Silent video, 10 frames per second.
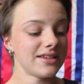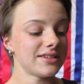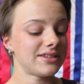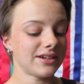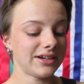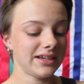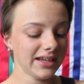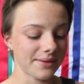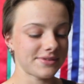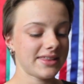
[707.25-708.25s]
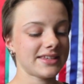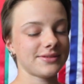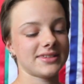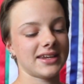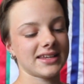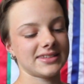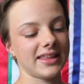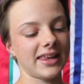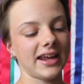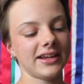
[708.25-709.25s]
So yeah, so this was the next thing
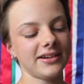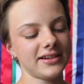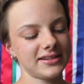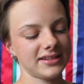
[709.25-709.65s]
that I got.